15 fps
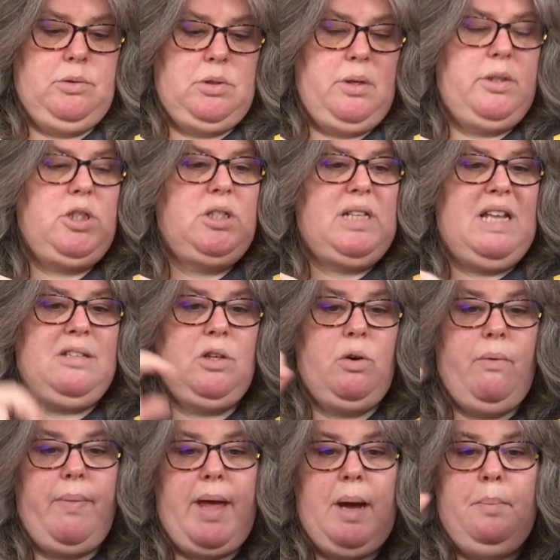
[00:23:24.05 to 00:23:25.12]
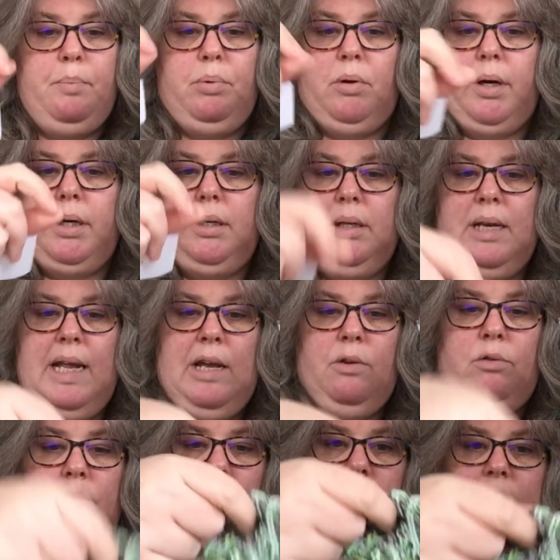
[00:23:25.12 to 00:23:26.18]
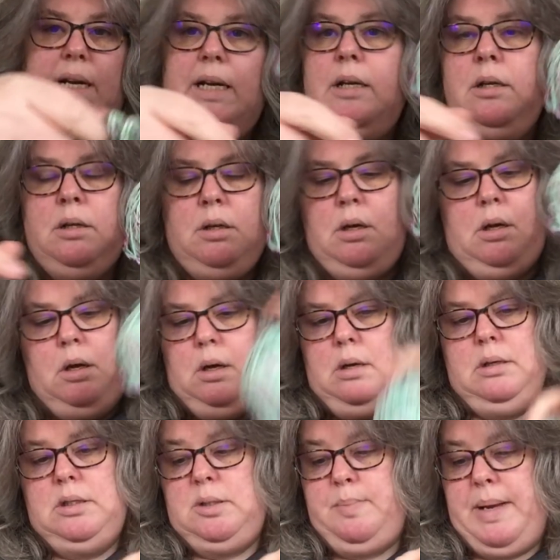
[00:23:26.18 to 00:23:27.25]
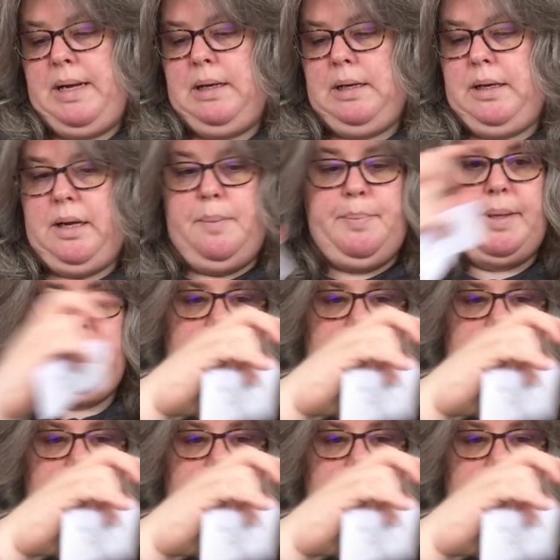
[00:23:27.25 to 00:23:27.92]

So it just hasn't got that bright neon green speckle in it, but